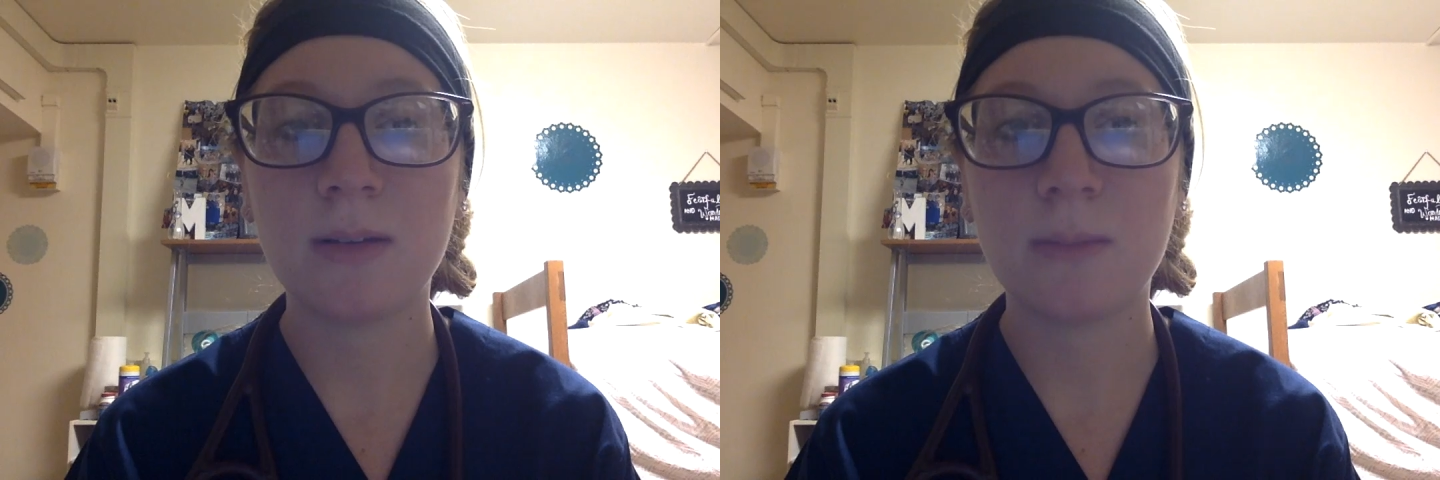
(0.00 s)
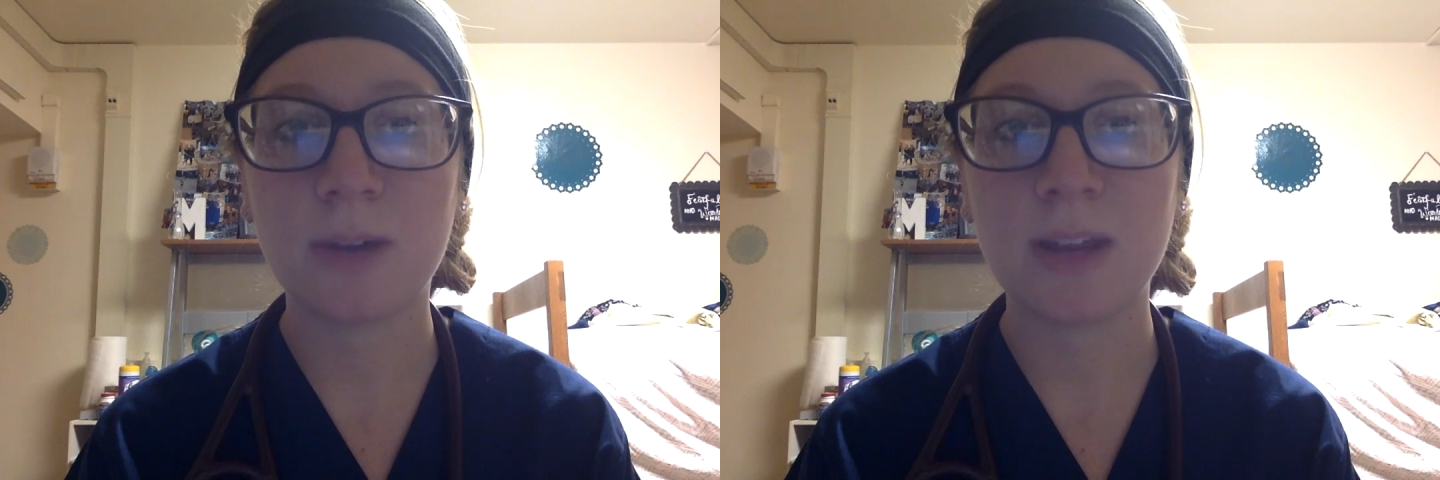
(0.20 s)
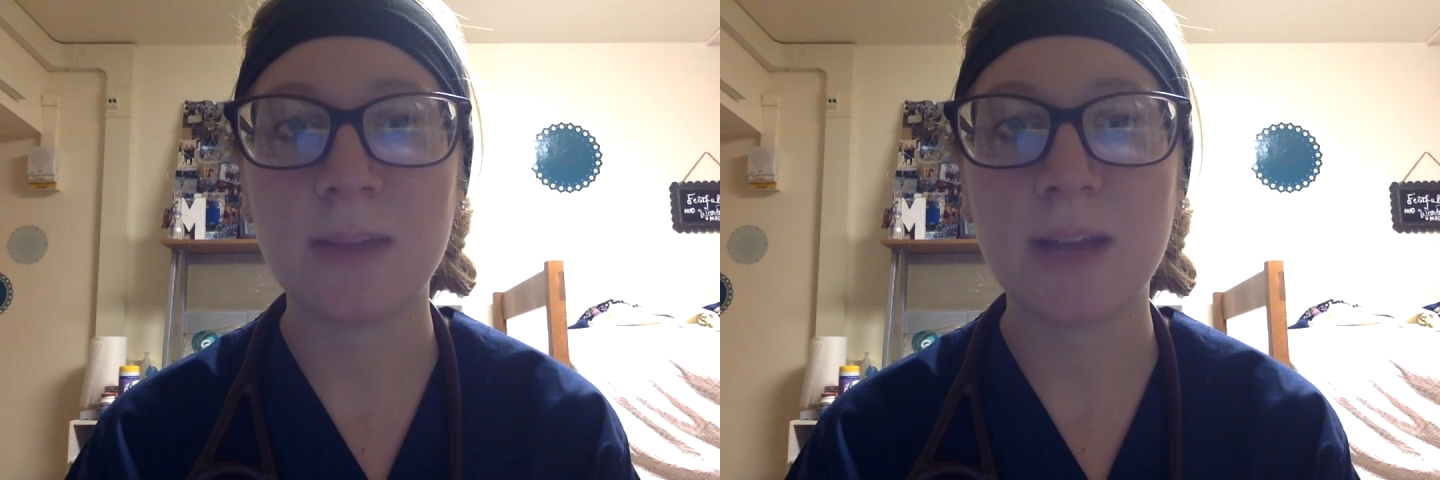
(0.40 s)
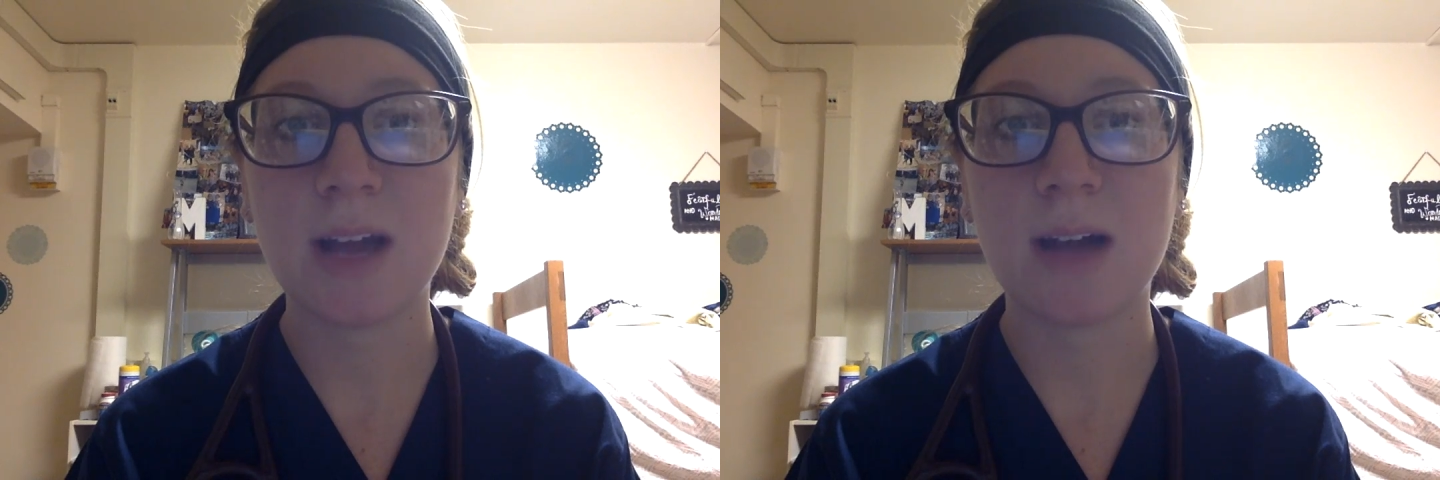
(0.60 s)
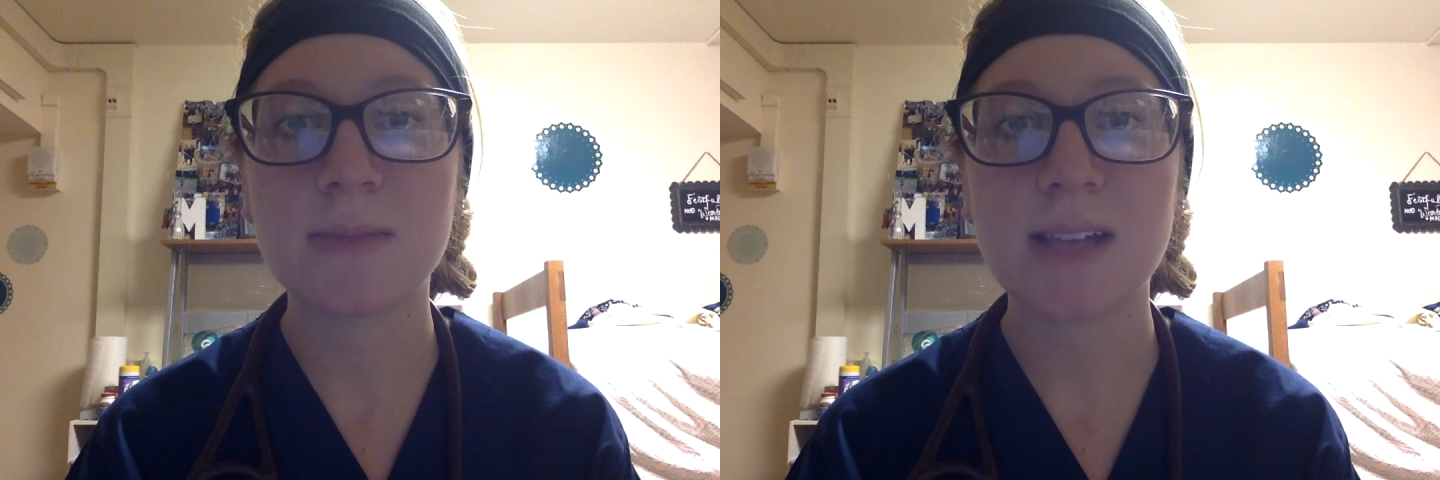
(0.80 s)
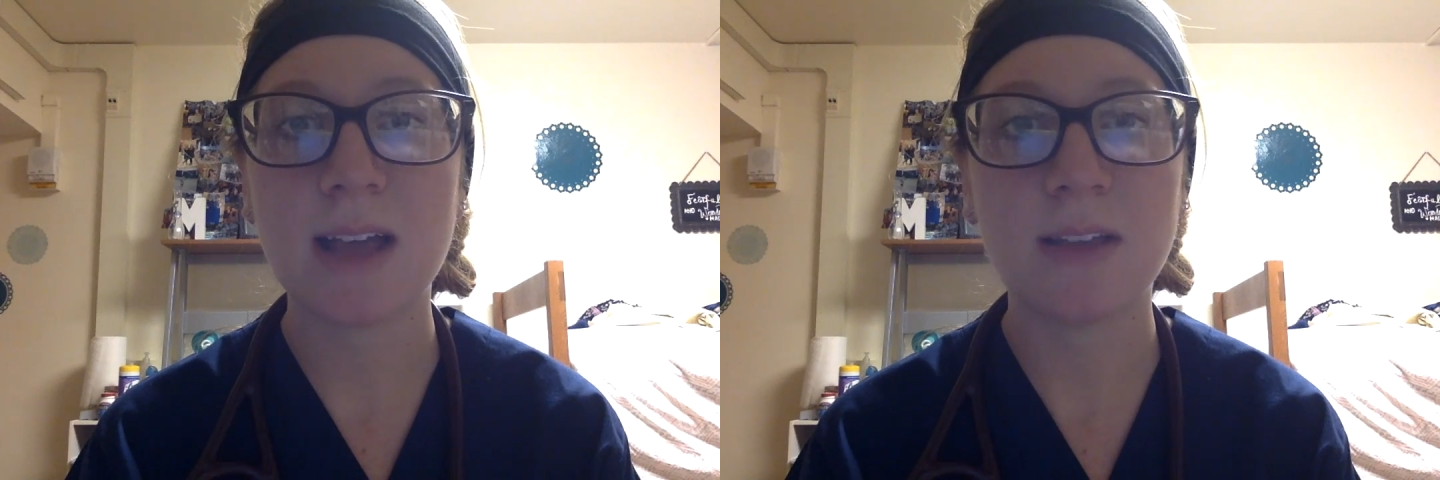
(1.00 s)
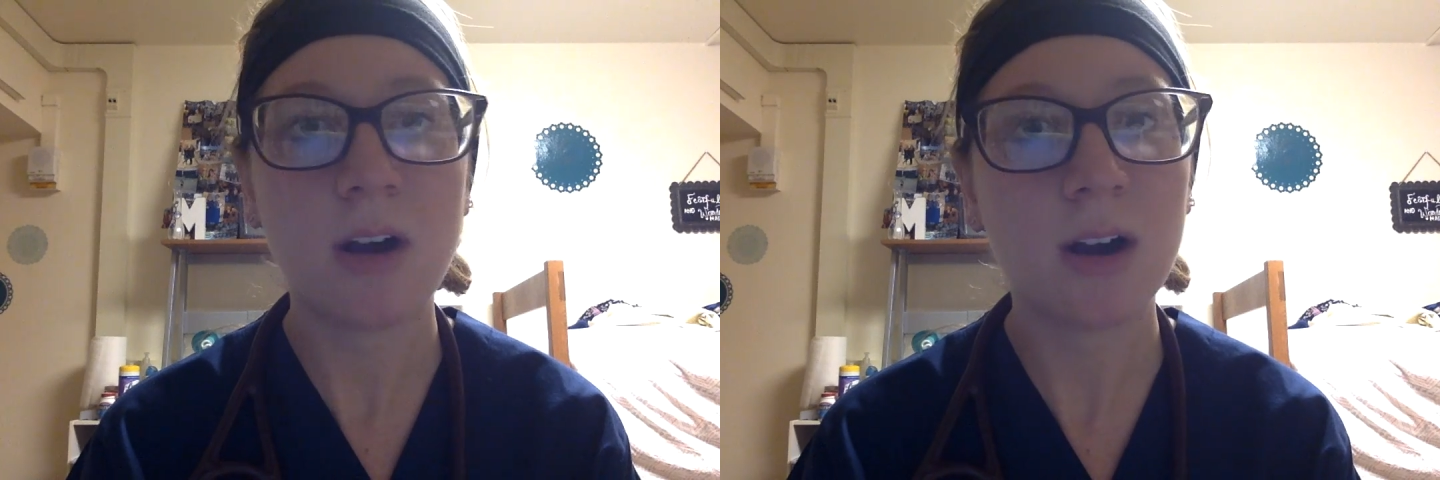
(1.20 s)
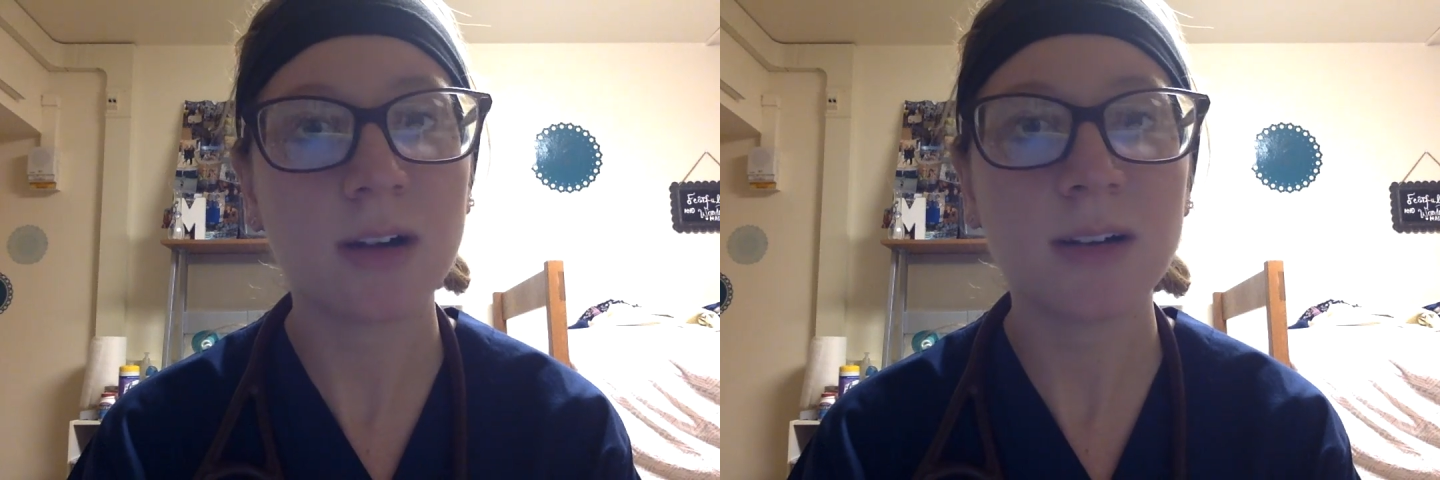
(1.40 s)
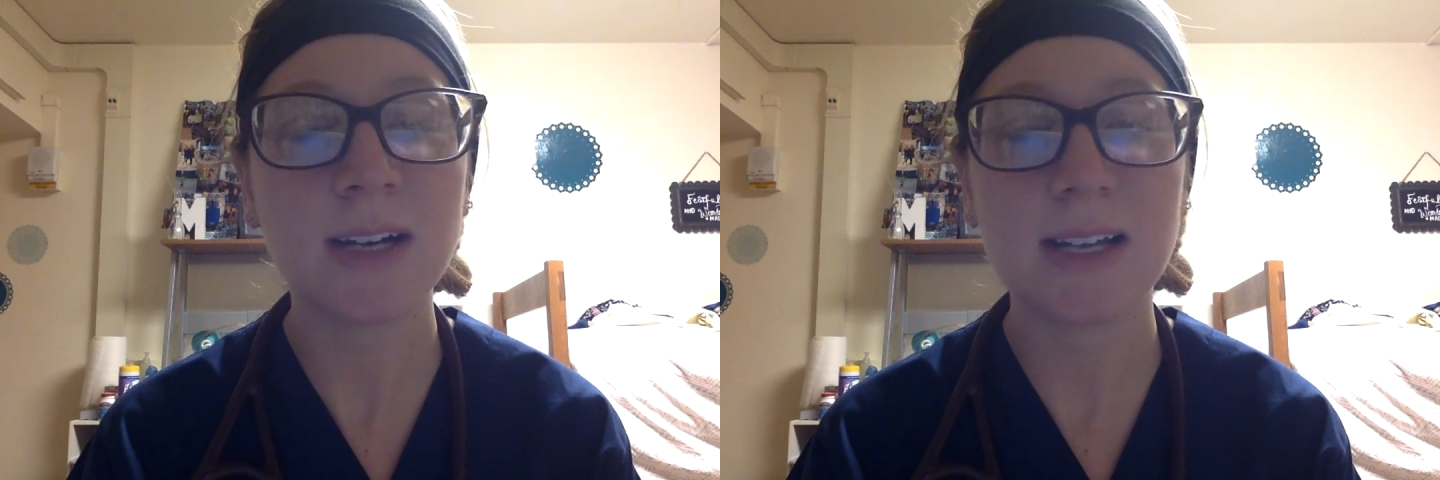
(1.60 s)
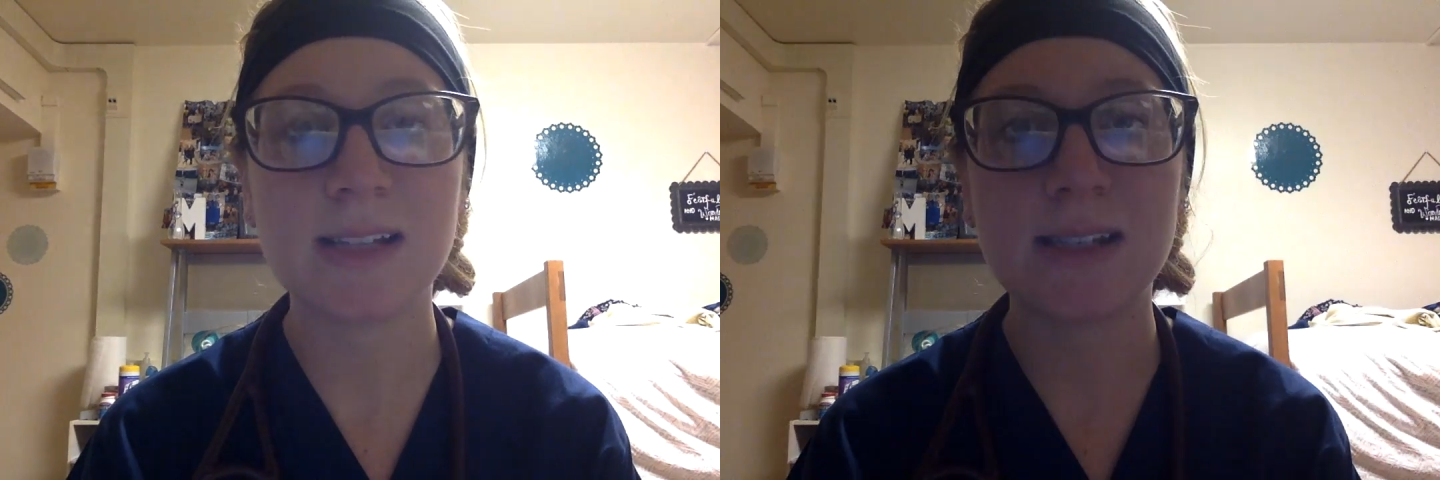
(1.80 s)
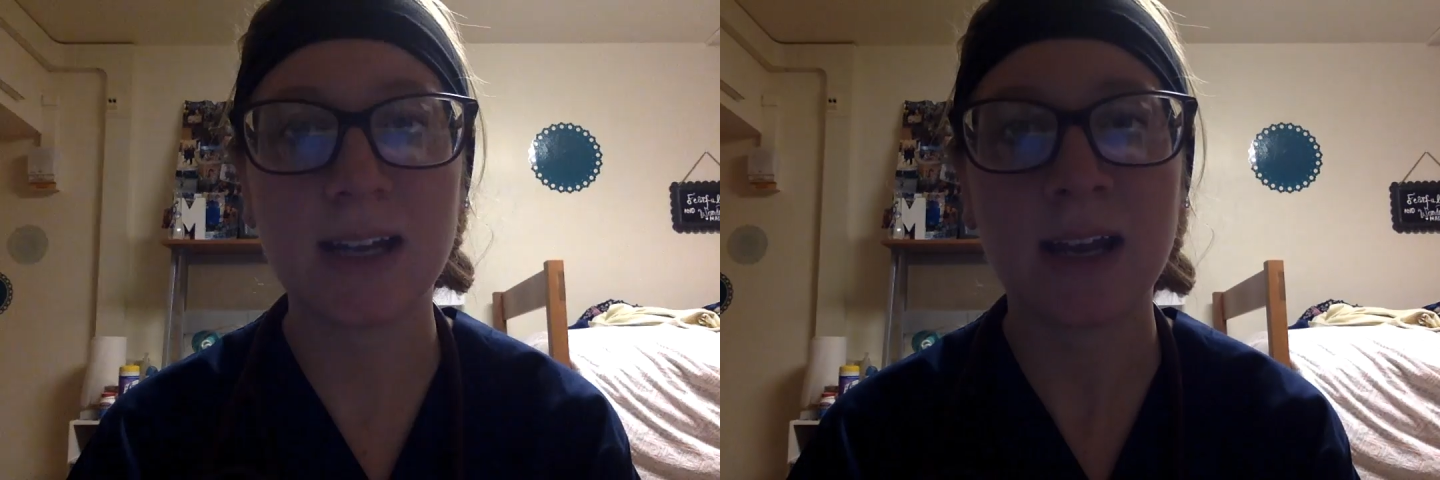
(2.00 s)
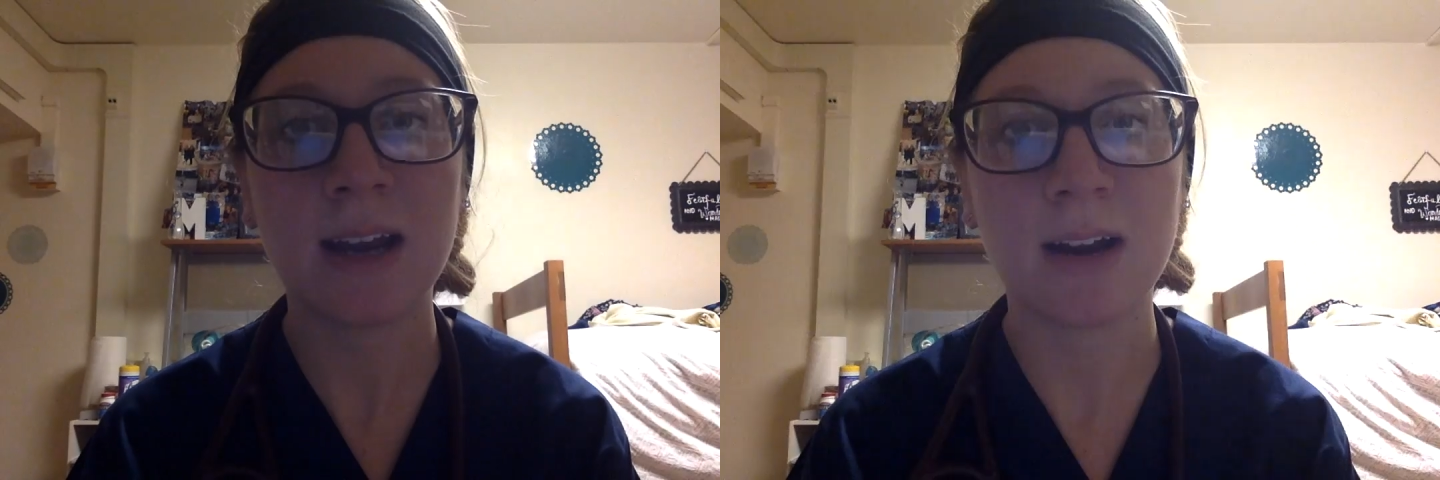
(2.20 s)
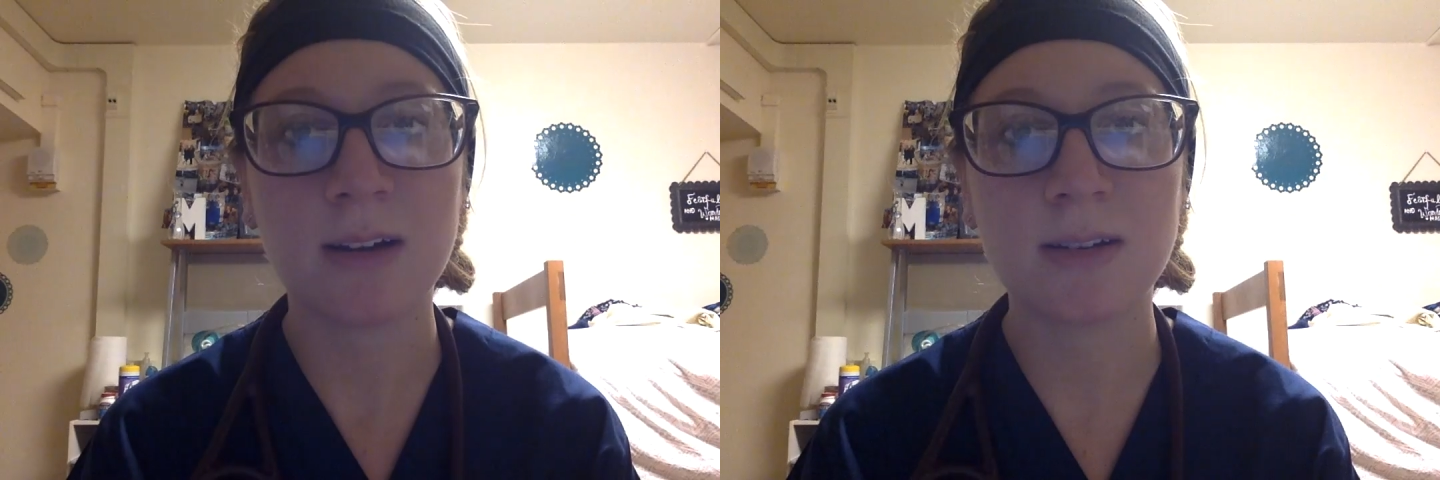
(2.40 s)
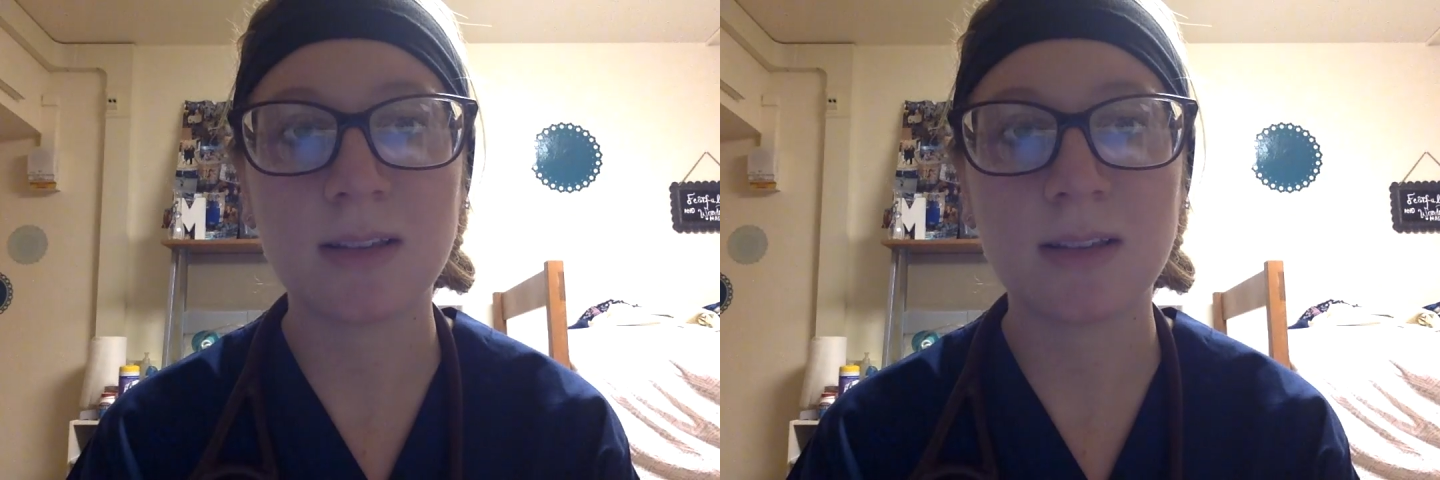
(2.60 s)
breathing becomes, and the harder it is to get air into